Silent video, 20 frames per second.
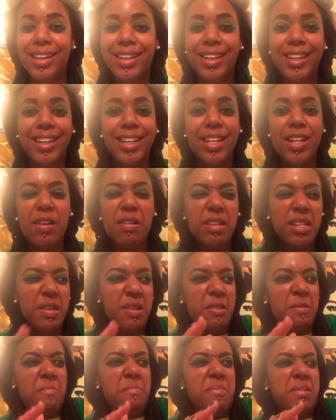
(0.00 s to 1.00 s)
And then
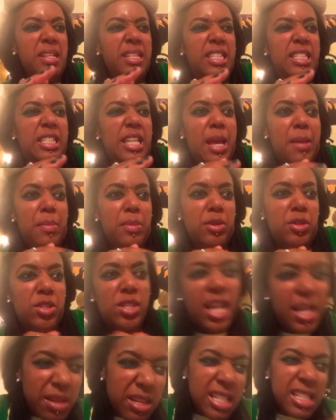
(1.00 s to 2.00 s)
in mid-step, you're just
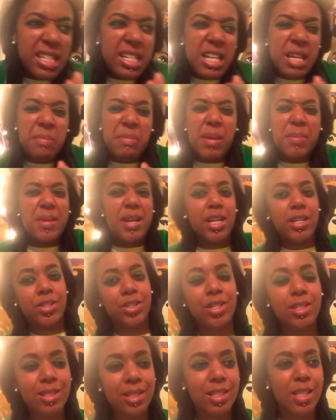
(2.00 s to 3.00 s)
like, yeah, maybe I
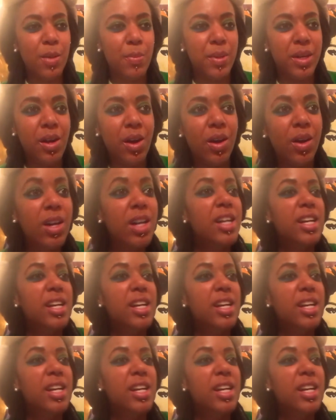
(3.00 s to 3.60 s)
shouldn't step at all.